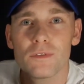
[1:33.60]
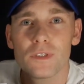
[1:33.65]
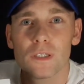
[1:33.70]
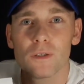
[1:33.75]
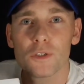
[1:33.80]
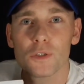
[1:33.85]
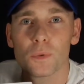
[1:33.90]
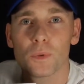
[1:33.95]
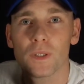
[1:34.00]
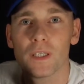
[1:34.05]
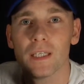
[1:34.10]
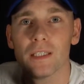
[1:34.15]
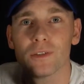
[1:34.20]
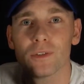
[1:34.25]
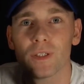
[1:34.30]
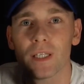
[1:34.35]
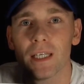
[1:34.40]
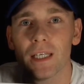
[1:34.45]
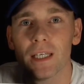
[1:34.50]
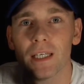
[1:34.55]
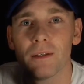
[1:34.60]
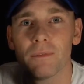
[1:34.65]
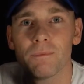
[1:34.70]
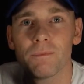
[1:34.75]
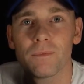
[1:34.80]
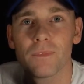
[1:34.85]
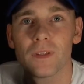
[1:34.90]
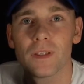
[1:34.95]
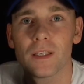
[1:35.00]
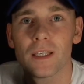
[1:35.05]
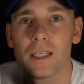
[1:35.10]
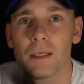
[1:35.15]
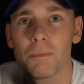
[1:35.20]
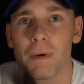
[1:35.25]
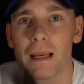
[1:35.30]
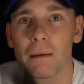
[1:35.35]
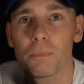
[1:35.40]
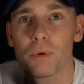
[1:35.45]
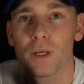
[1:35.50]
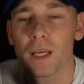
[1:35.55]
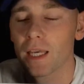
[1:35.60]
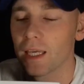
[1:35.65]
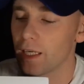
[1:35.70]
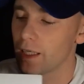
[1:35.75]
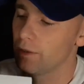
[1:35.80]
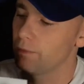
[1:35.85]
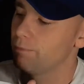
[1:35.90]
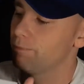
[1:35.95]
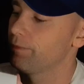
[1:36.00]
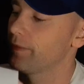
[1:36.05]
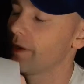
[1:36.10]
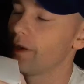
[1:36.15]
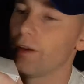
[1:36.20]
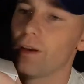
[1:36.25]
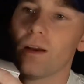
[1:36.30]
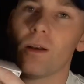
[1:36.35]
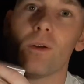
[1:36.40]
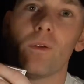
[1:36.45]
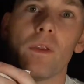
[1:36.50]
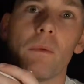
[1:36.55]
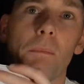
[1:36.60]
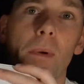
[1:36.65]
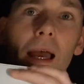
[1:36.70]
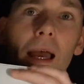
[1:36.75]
tells you what it is on here, your MacBook Air, and on the